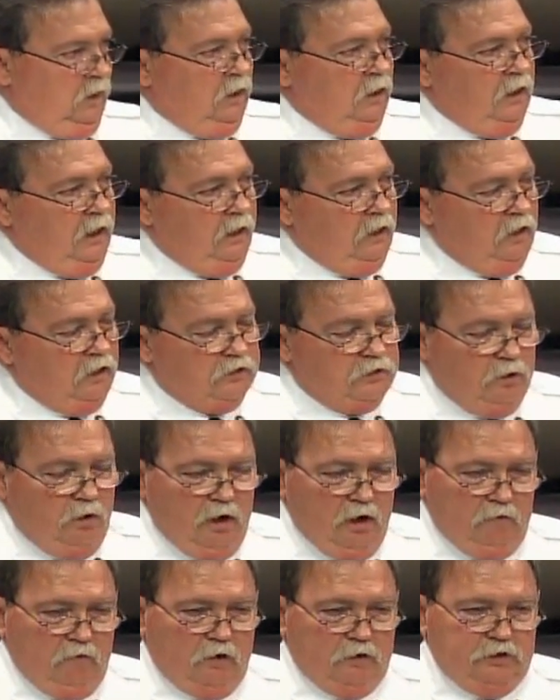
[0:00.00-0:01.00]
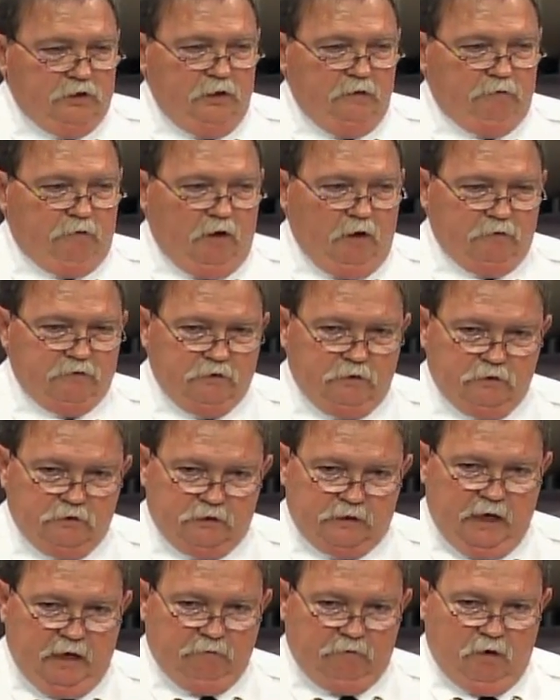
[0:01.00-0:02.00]
And also all of our chief officers,
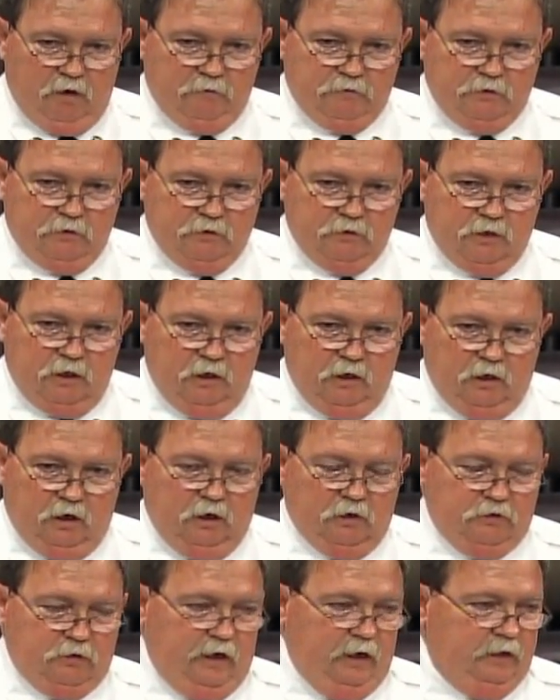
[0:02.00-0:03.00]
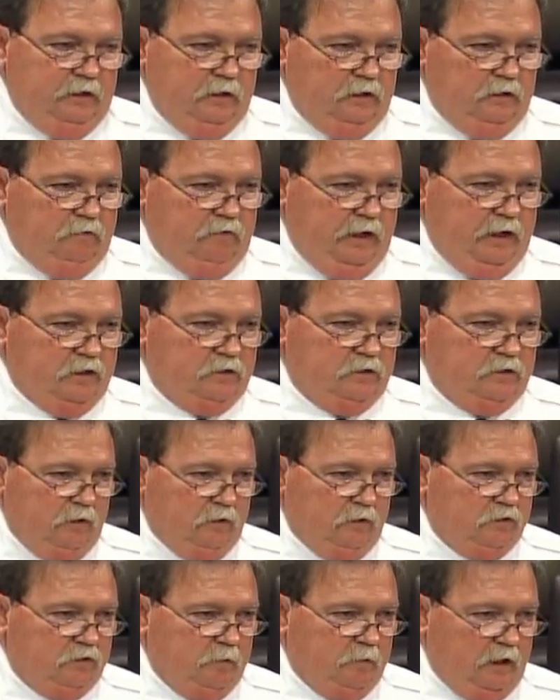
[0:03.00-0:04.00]
staff officers are trained in advanced
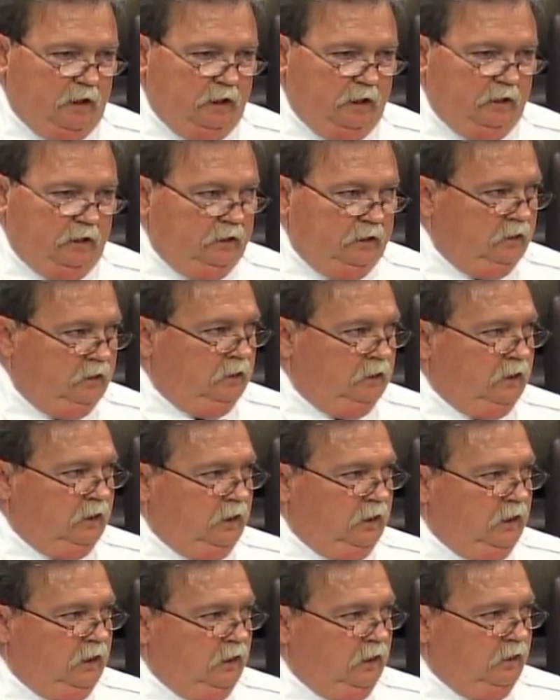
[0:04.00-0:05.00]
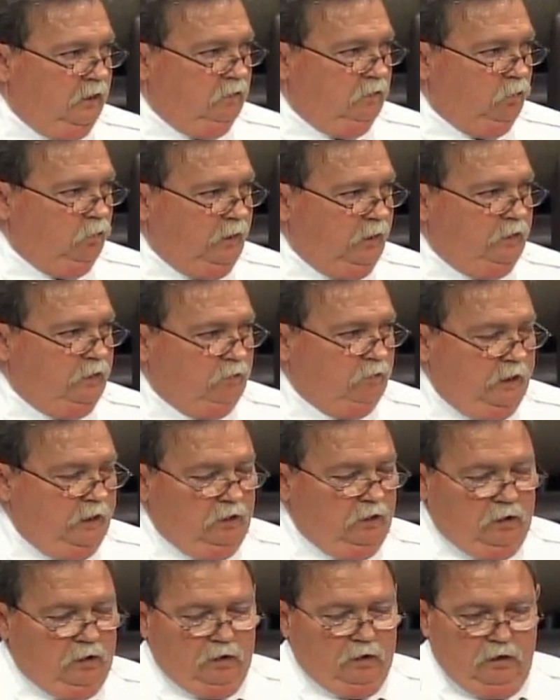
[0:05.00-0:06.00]
spotting, weather
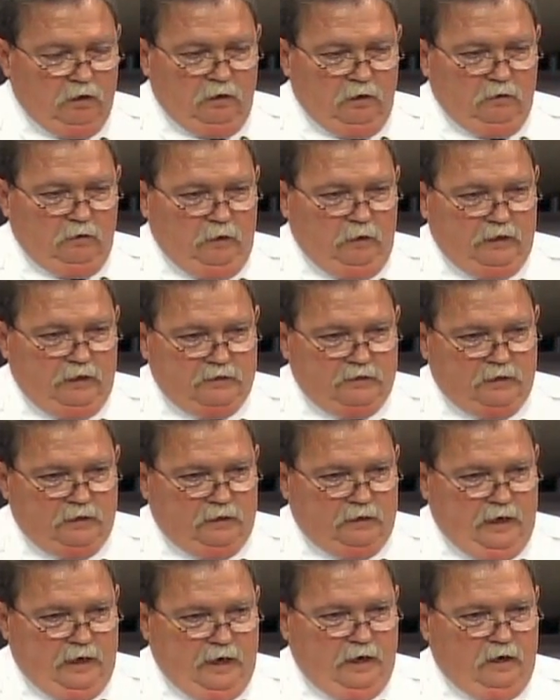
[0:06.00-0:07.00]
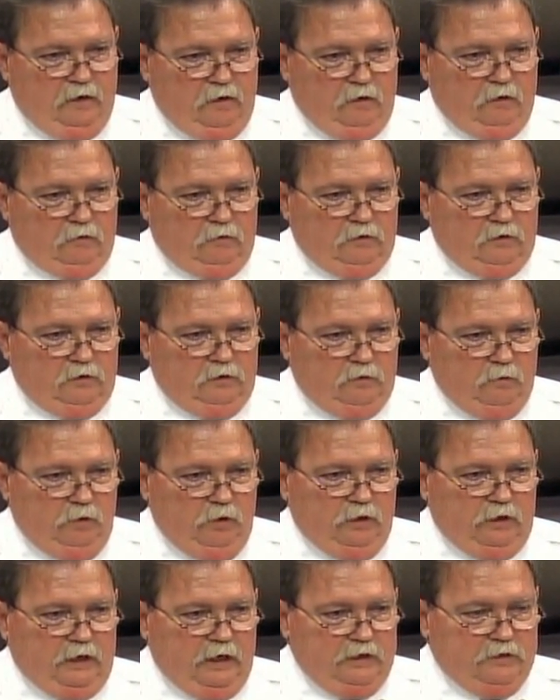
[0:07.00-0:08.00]
radar. We could sit down in our
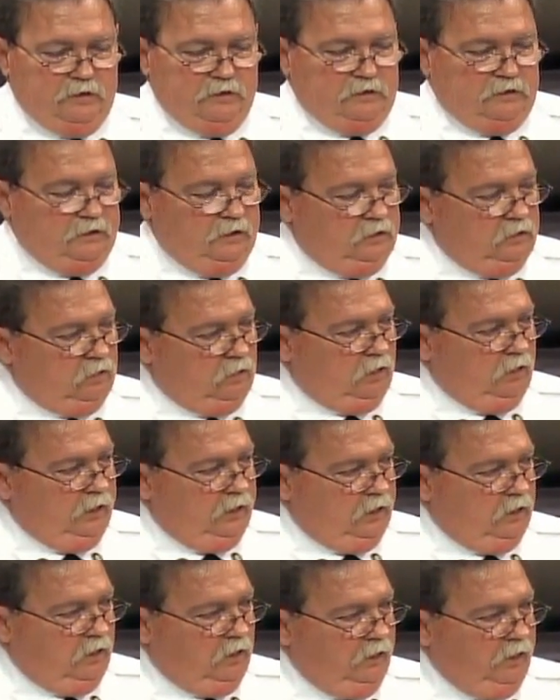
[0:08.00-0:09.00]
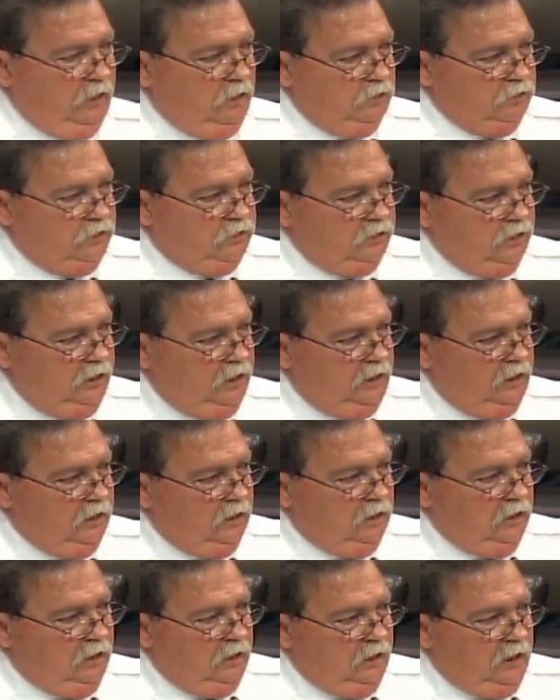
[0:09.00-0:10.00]
communication center or in our EOC
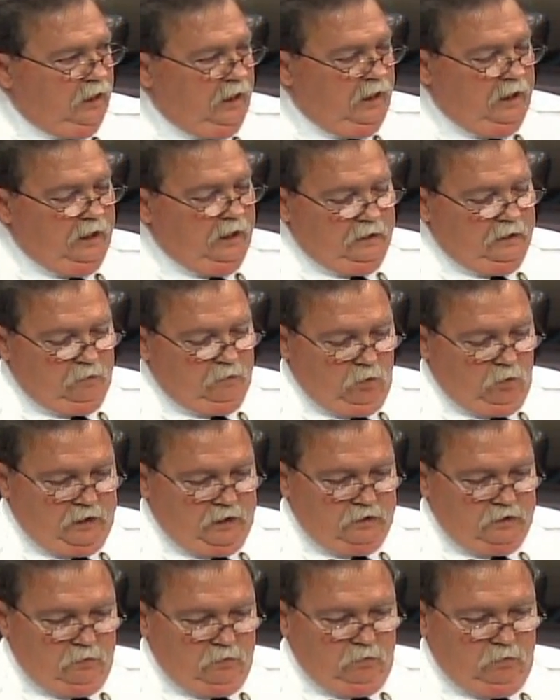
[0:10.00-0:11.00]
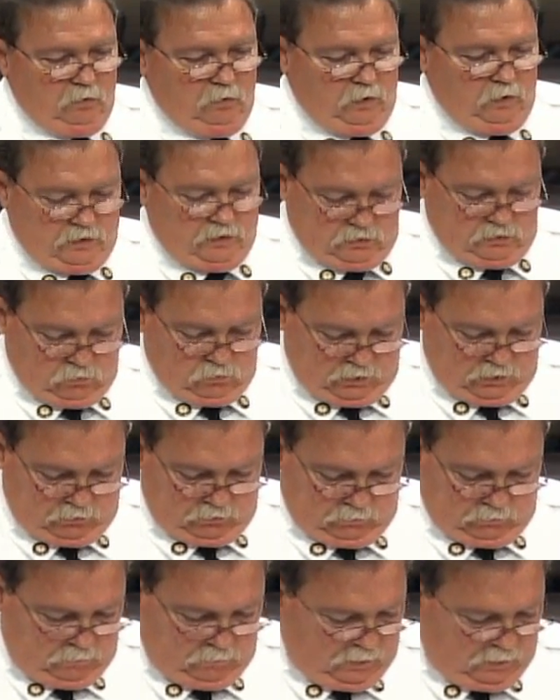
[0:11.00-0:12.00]
and watch the
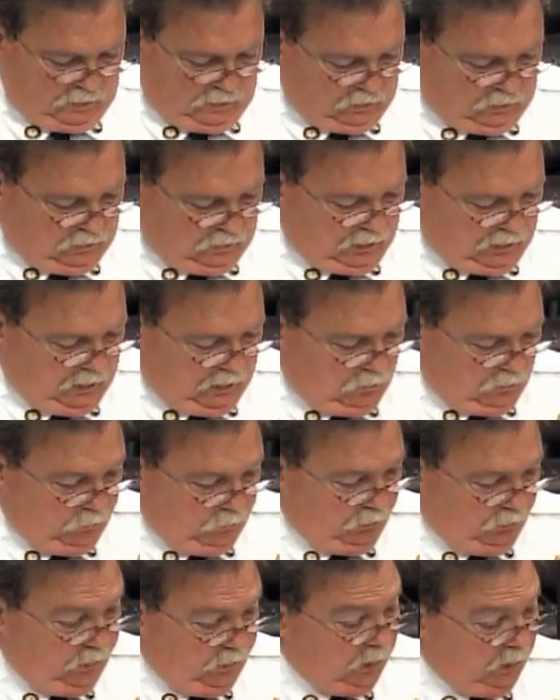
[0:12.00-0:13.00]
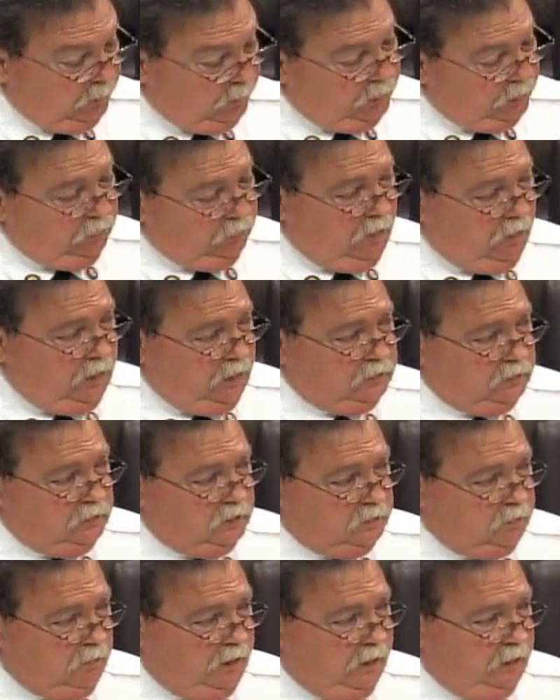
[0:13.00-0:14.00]
weather. And we are not
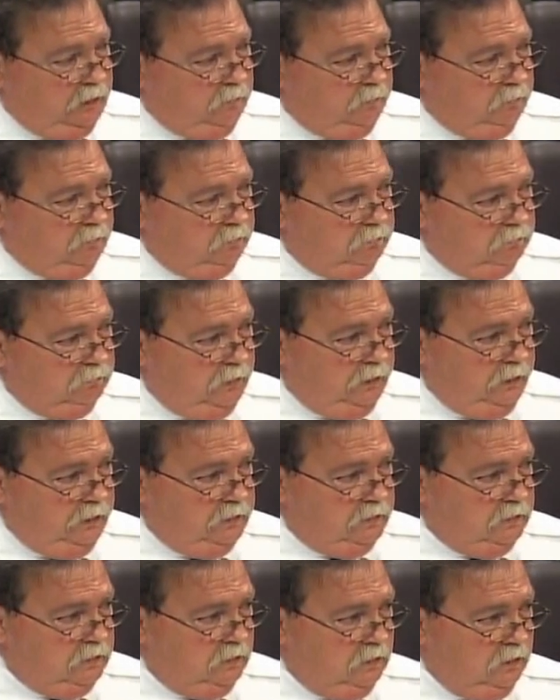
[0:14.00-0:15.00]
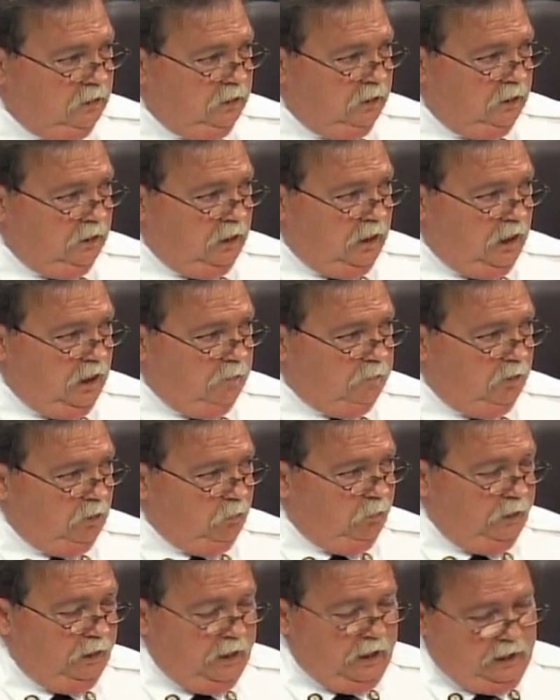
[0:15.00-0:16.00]
meteorologists by any means, but
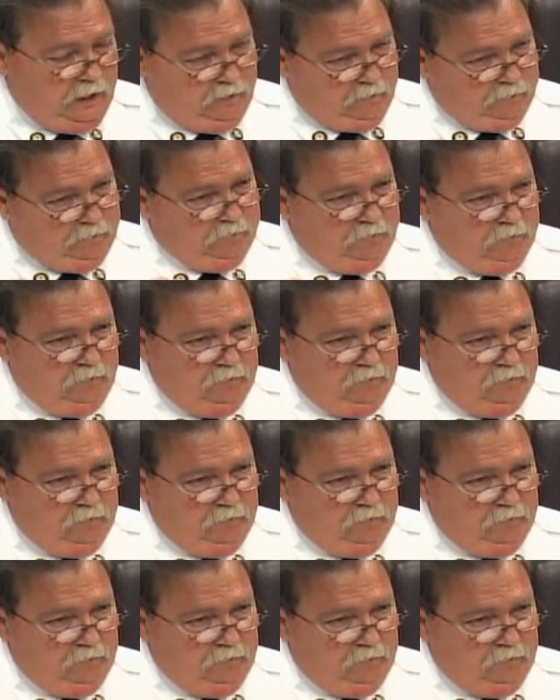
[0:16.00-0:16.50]
we have